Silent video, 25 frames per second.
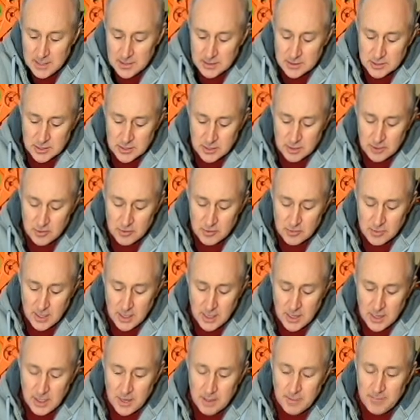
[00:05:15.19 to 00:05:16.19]

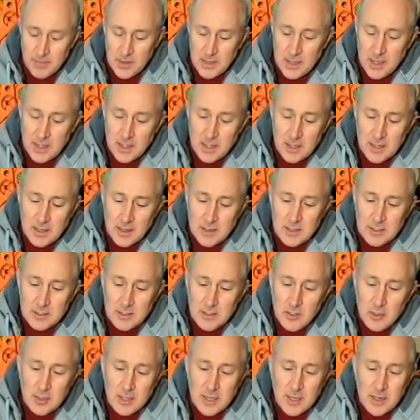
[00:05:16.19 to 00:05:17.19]
So
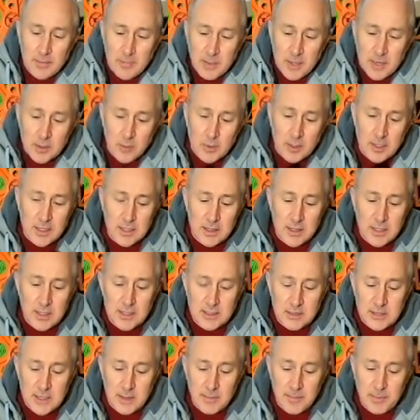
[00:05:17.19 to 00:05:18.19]
you can pick one of
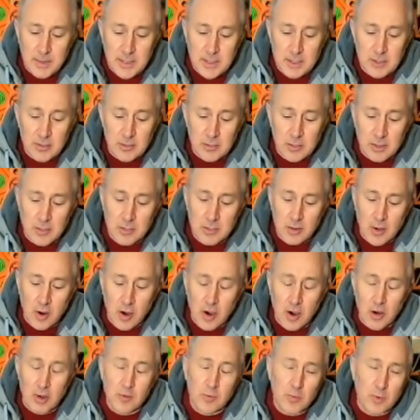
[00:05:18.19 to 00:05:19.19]
these up at your local
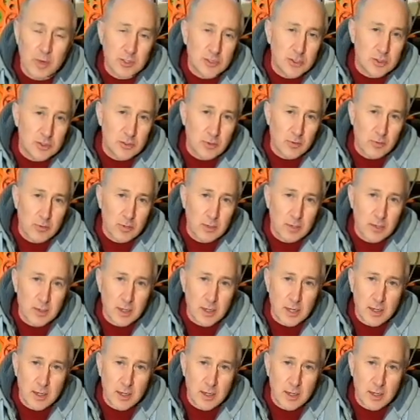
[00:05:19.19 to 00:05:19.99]
hardware store,